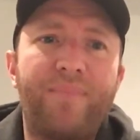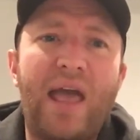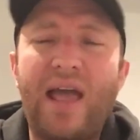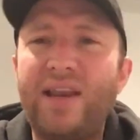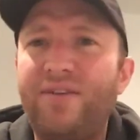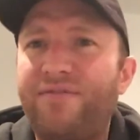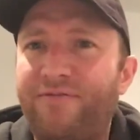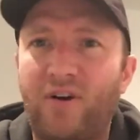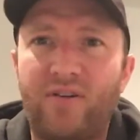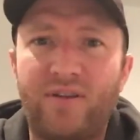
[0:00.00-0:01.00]
any
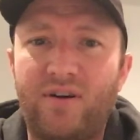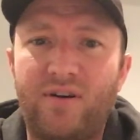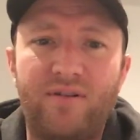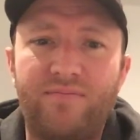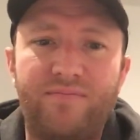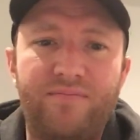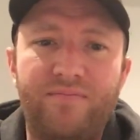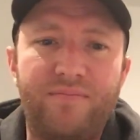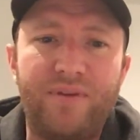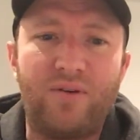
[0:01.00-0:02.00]
further,
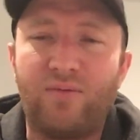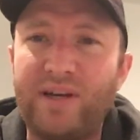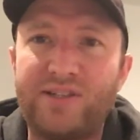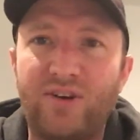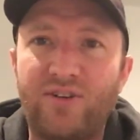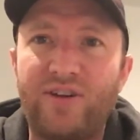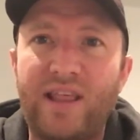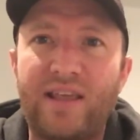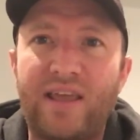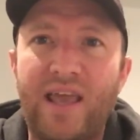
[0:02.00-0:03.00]
you know, research into
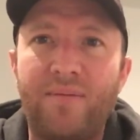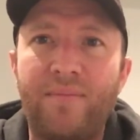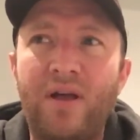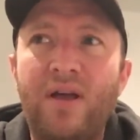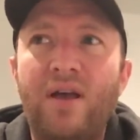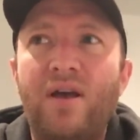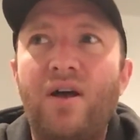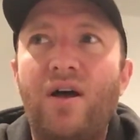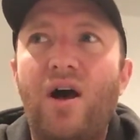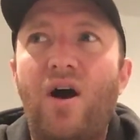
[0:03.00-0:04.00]
that game,
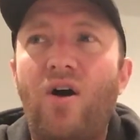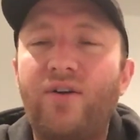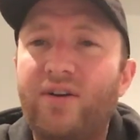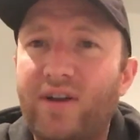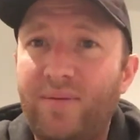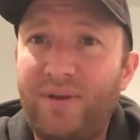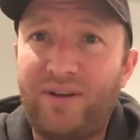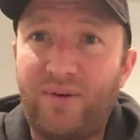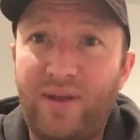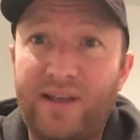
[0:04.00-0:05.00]
all you're going to be
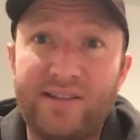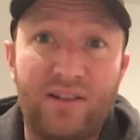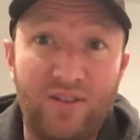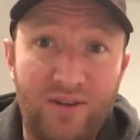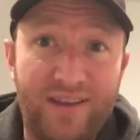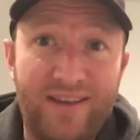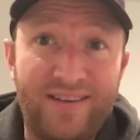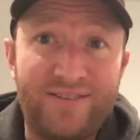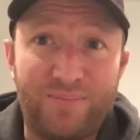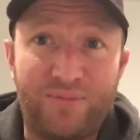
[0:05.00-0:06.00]
doing is
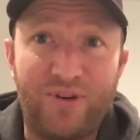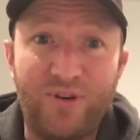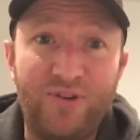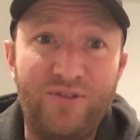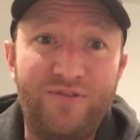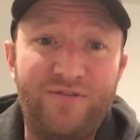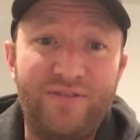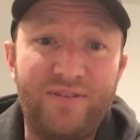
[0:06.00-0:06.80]
looking to prove